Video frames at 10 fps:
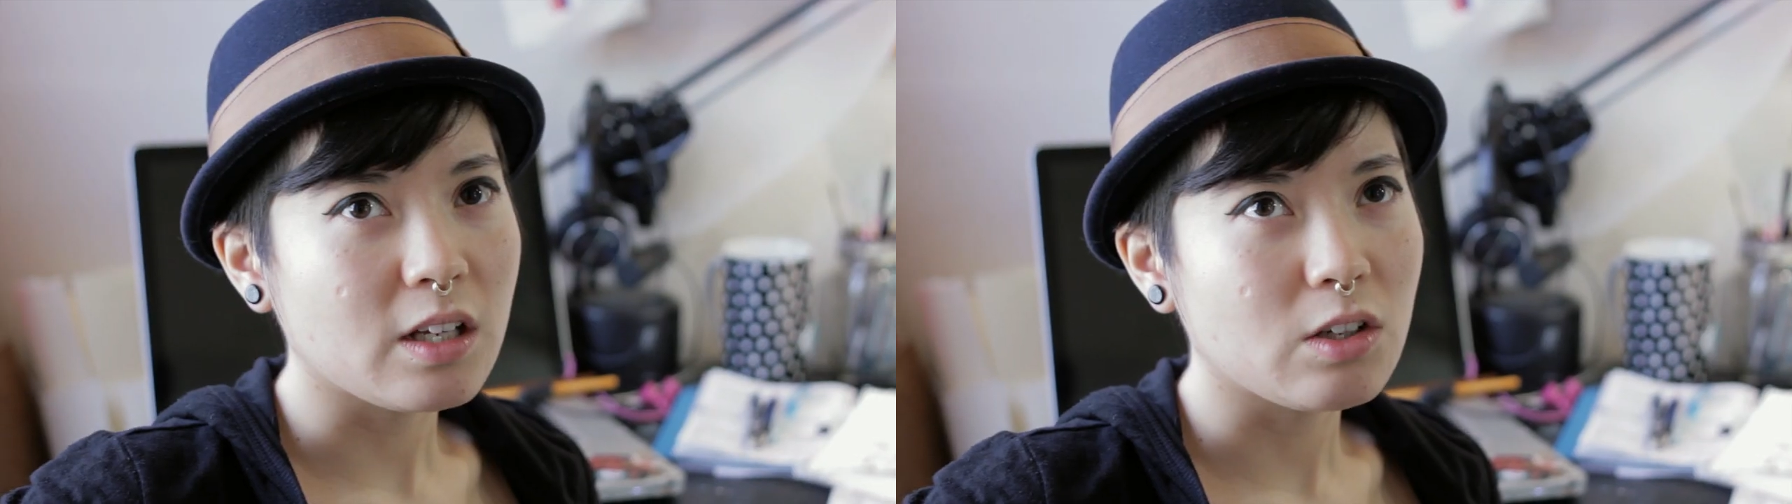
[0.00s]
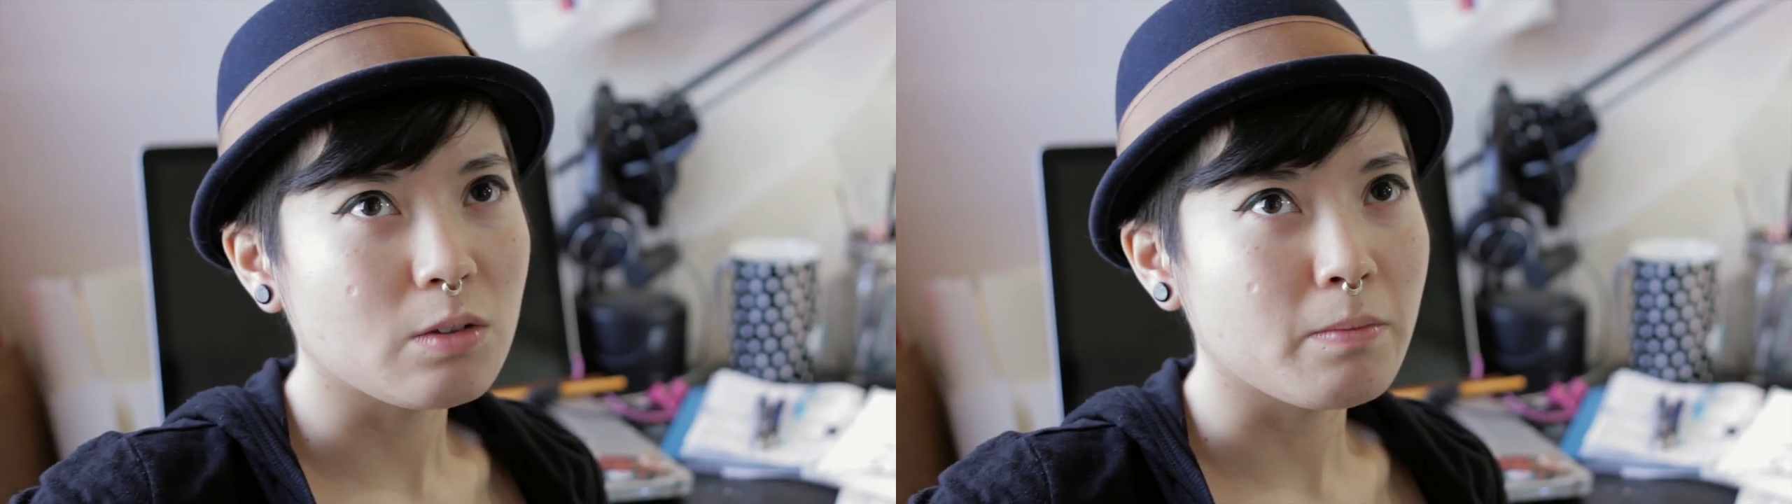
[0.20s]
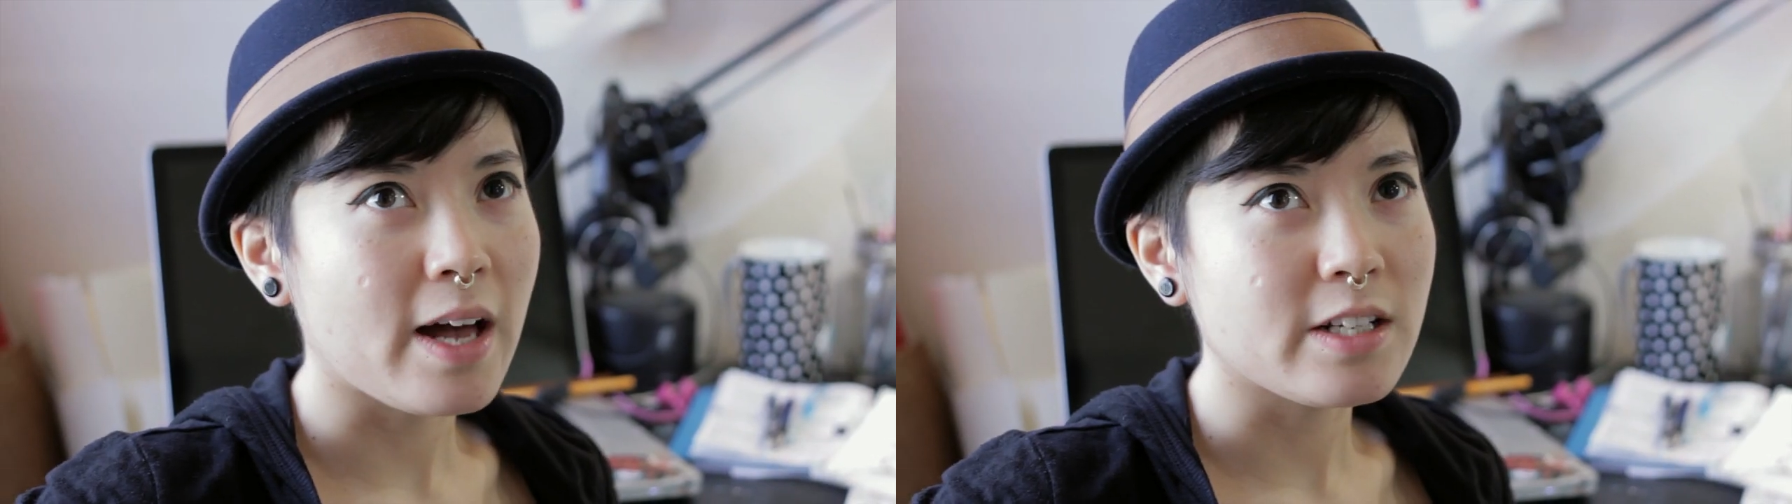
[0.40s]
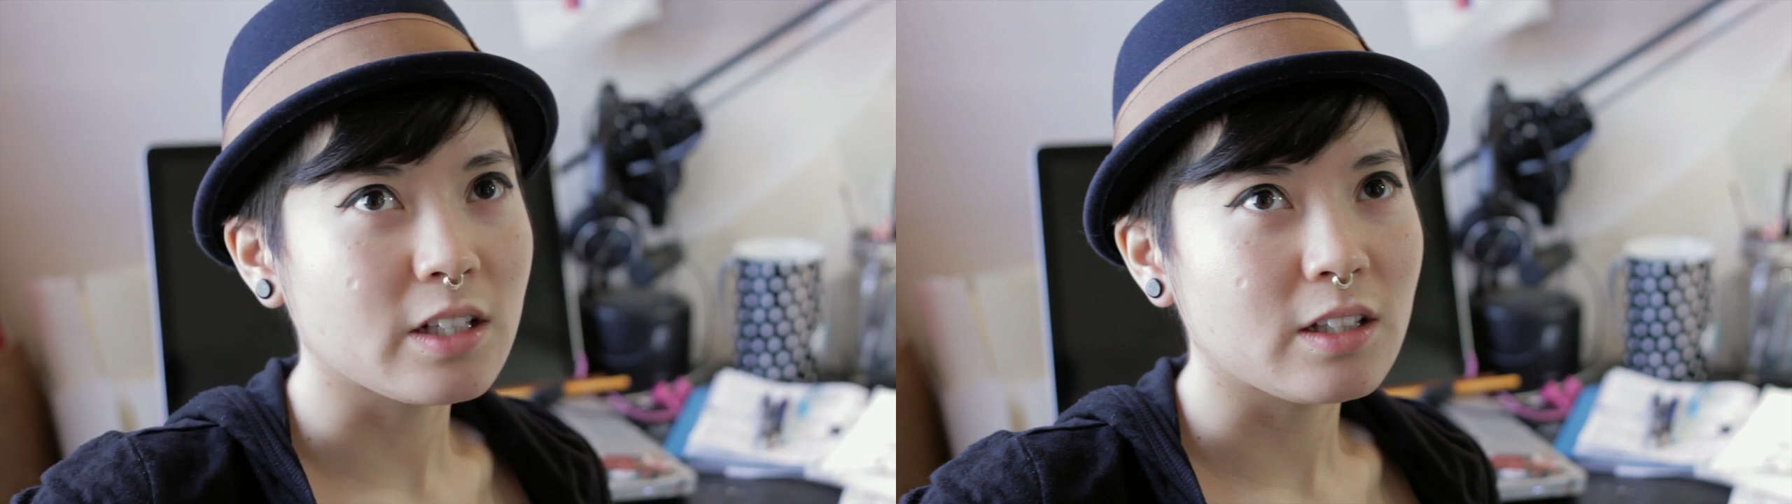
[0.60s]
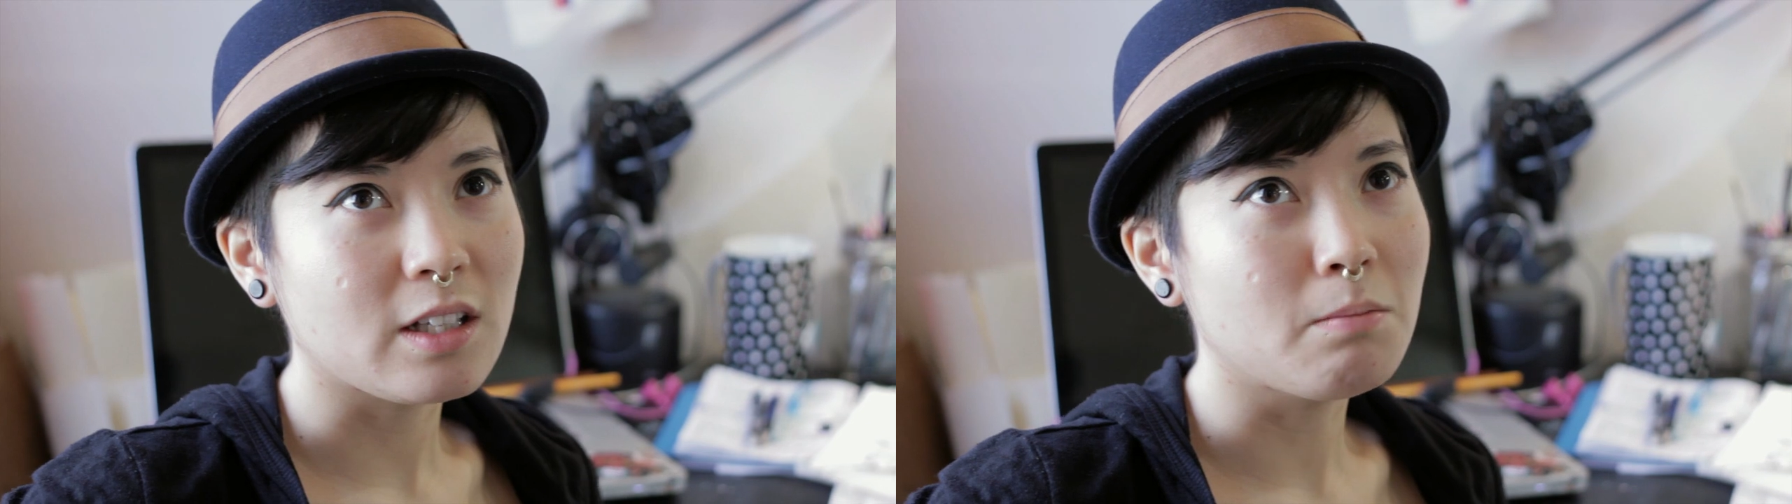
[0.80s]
and then you're magically